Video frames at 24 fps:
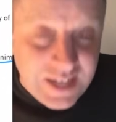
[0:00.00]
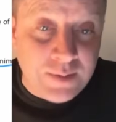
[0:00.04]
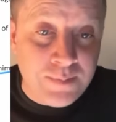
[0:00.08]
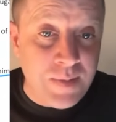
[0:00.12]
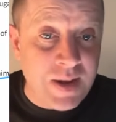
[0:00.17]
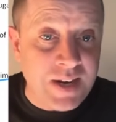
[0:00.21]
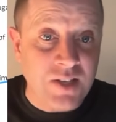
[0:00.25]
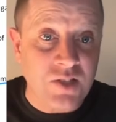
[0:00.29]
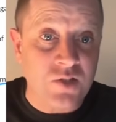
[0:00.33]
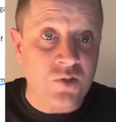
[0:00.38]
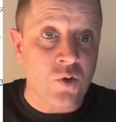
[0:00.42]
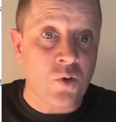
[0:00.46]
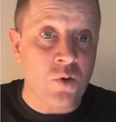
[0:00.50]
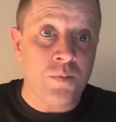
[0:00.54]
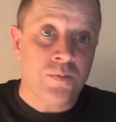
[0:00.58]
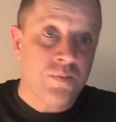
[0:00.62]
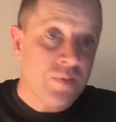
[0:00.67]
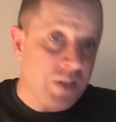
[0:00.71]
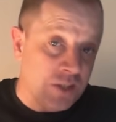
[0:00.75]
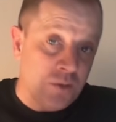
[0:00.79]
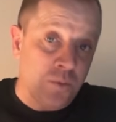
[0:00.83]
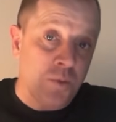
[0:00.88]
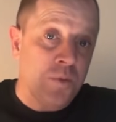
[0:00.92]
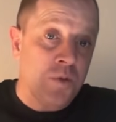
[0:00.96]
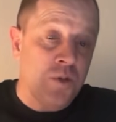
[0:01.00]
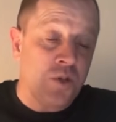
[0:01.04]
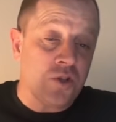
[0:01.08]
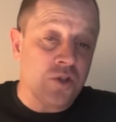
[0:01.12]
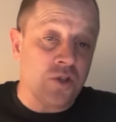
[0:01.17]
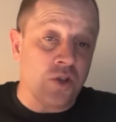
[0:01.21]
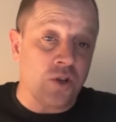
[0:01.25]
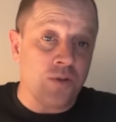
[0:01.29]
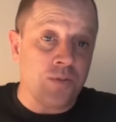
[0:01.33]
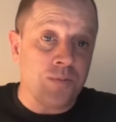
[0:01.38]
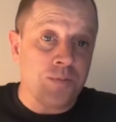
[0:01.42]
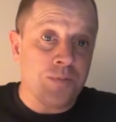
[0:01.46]
microscope. That's what we've just
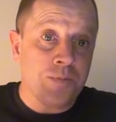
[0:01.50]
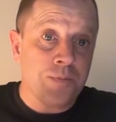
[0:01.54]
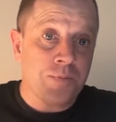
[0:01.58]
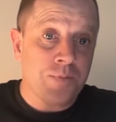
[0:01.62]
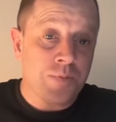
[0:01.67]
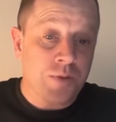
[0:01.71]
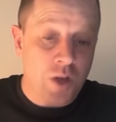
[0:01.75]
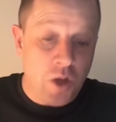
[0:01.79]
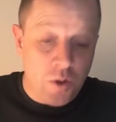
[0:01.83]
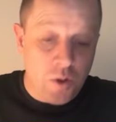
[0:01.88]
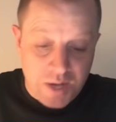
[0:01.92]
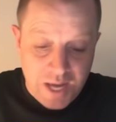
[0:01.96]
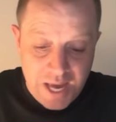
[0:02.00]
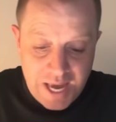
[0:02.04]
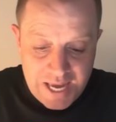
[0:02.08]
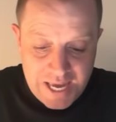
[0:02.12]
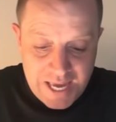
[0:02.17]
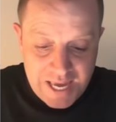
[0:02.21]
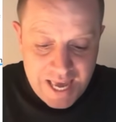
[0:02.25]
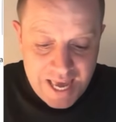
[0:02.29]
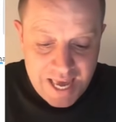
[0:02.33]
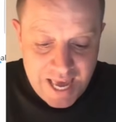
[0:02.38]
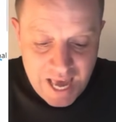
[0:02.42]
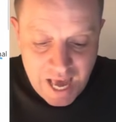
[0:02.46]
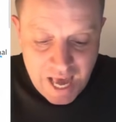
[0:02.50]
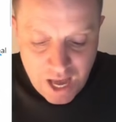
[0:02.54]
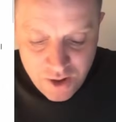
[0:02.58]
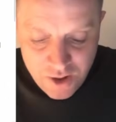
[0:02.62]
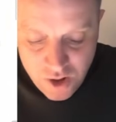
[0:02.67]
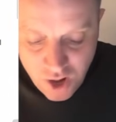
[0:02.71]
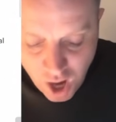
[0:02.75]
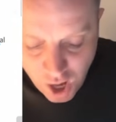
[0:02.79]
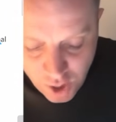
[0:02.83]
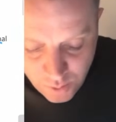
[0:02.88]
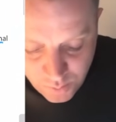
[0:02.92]
done. Okay, and now we're